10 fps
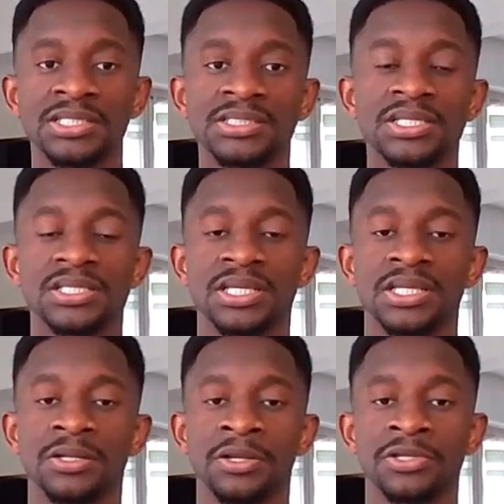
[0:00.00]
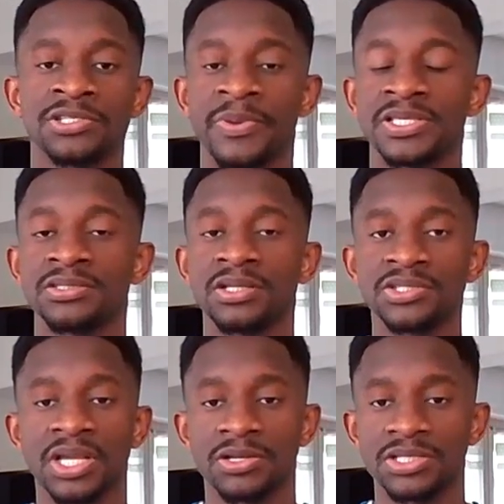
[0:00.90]
challenges in the space
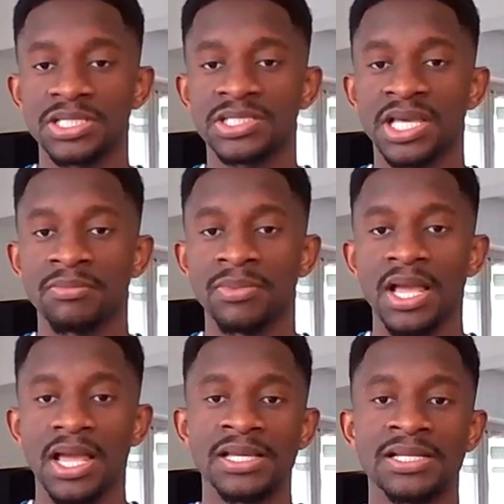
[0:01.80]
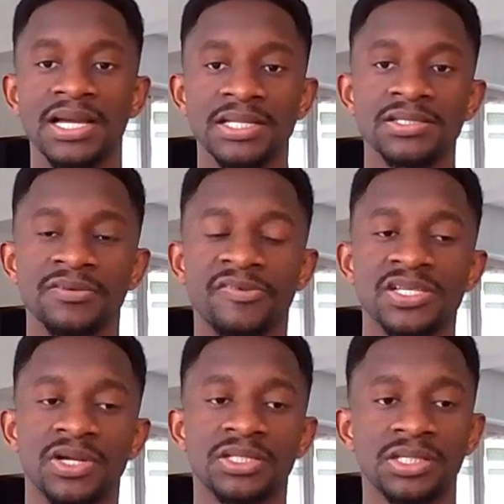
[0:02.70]
industry ecosystem and
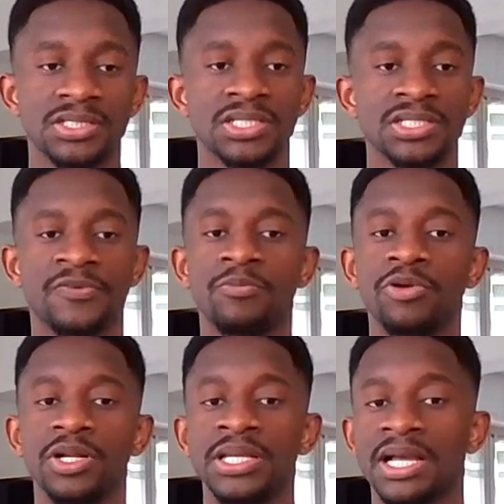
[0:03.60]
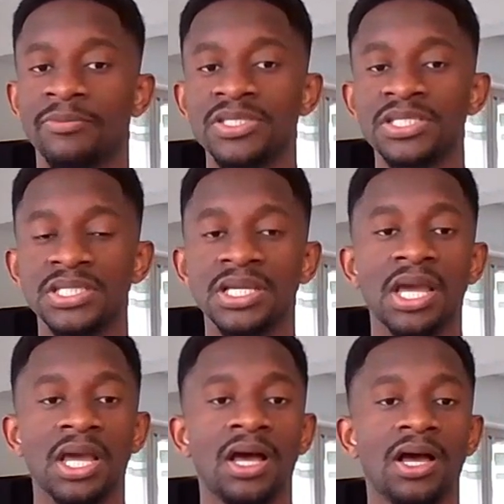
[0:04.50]
identify strategies for building
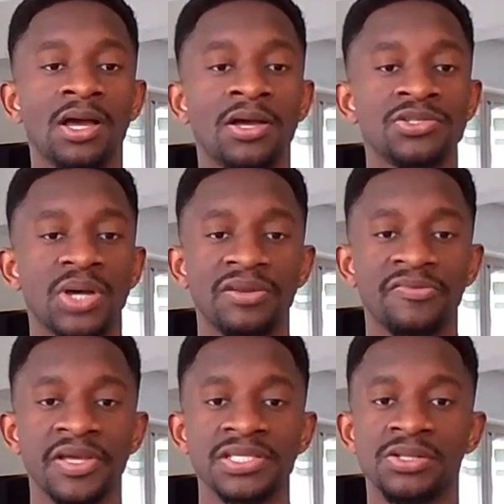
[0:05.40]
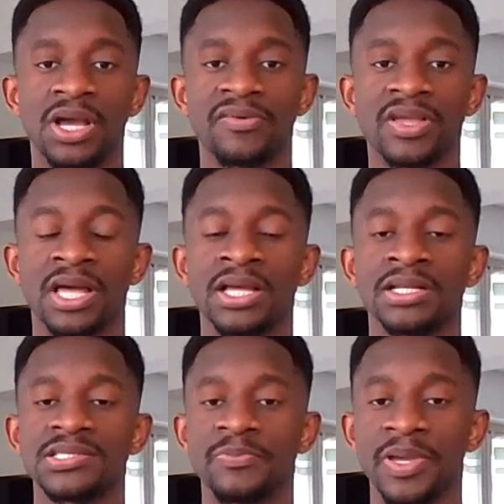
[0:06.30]
capacity to advance the
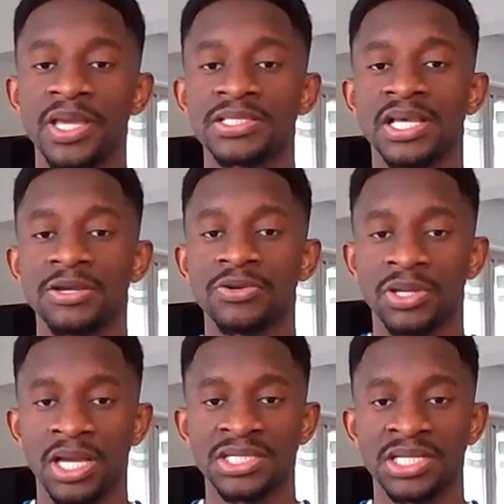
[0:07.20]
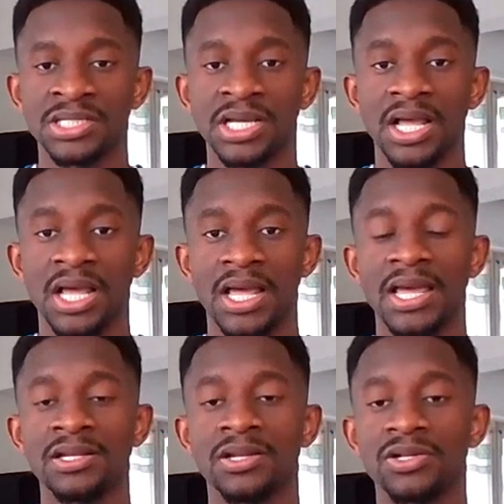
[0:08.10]
African space agenda
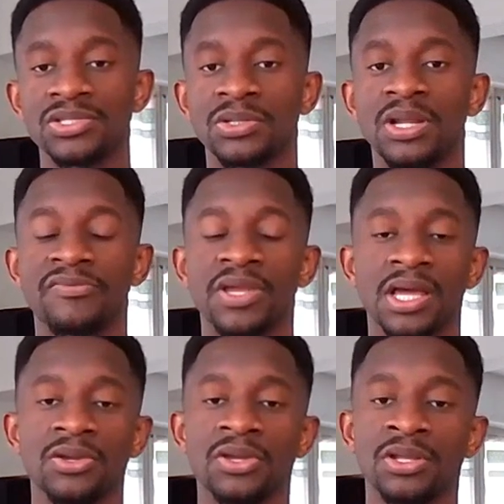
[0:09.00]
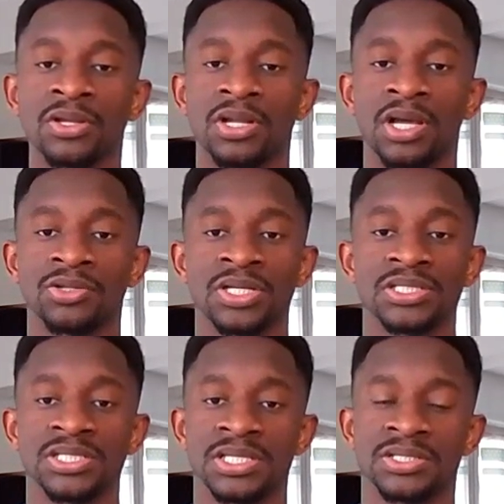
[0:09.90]
and also the Africa Union
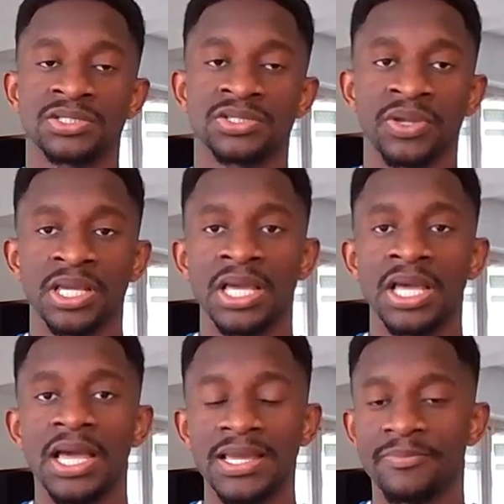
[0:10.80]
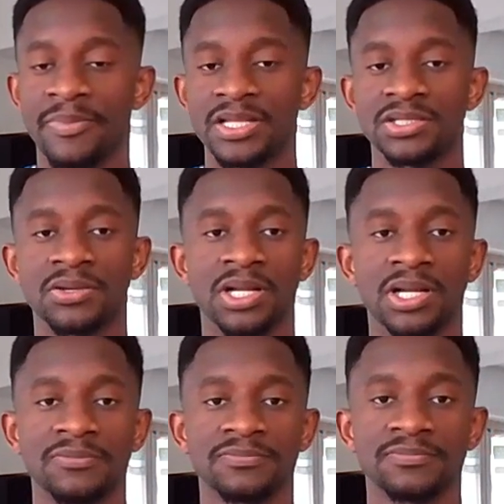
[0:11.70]
2063 in
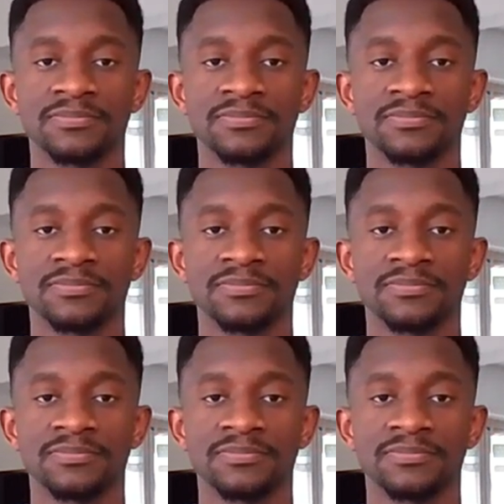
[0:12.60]
particular.